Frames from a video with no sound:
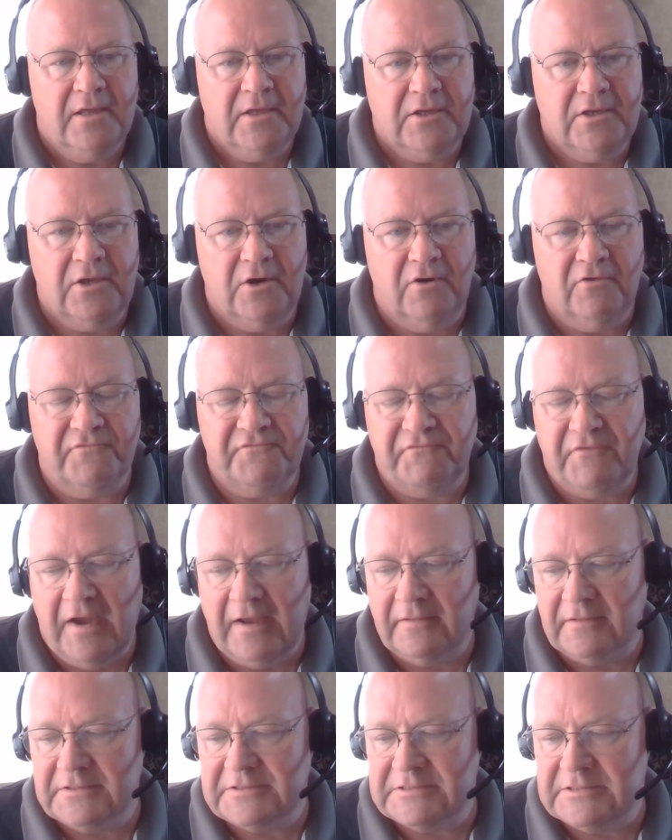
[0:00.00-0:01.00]
you know
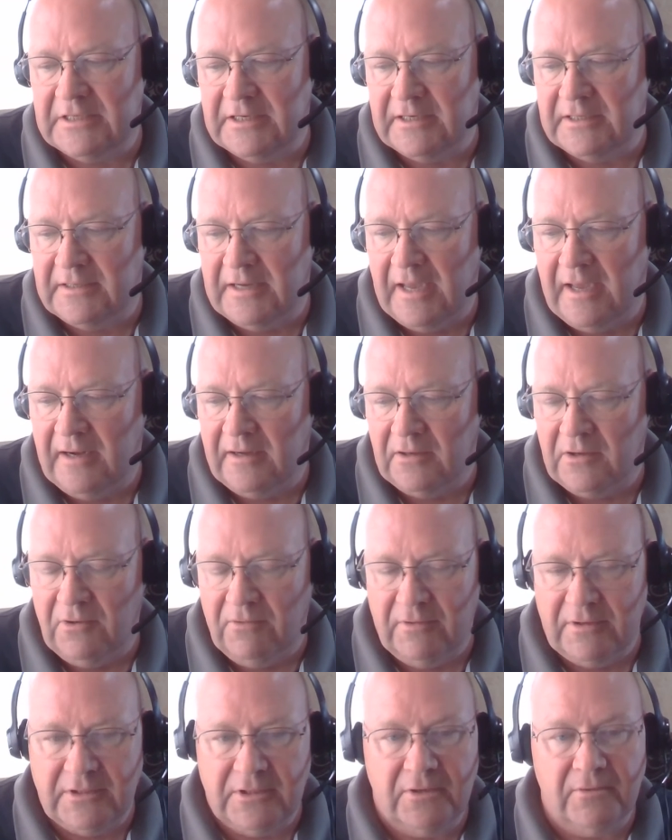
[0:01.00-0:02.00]
finally sitting down and
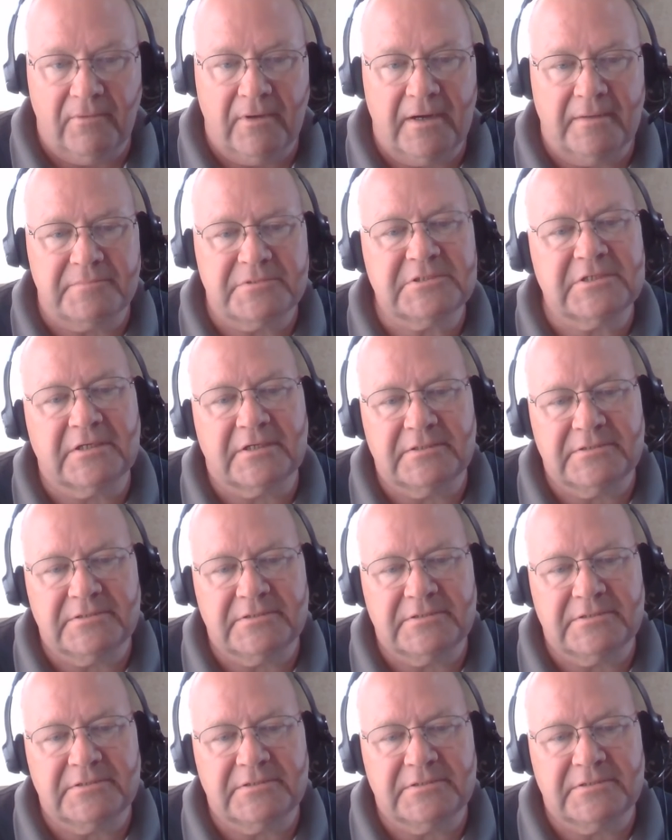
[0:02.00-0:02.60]
going you know what i'm sick